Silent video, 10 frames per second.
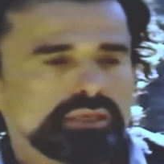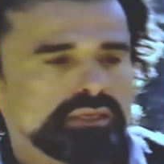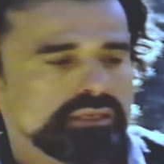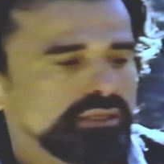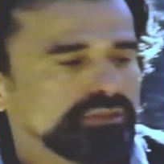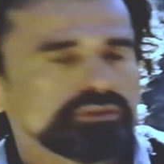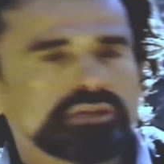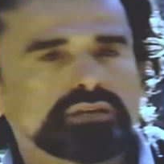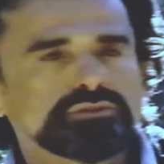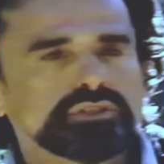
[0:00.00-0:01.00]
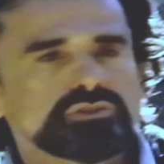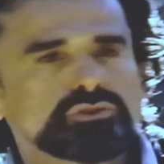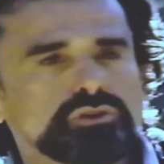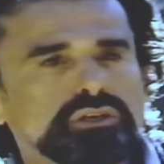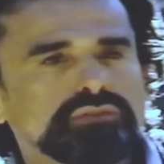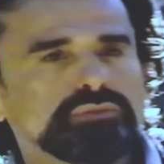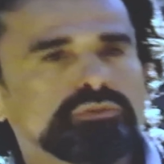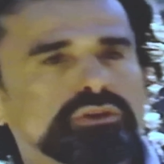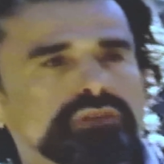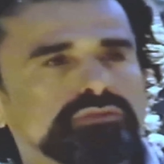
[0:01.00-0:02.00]
introductory story of the
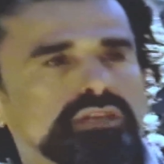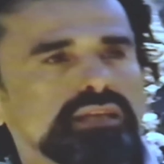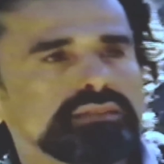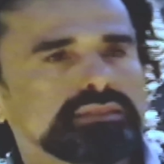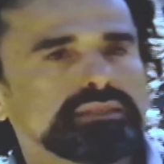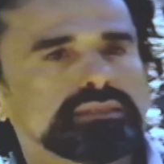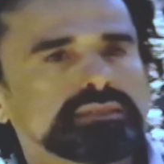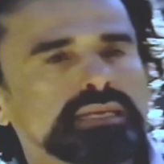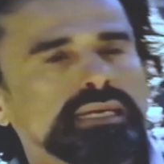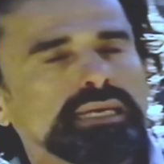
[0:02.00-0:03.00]
book of Genesis,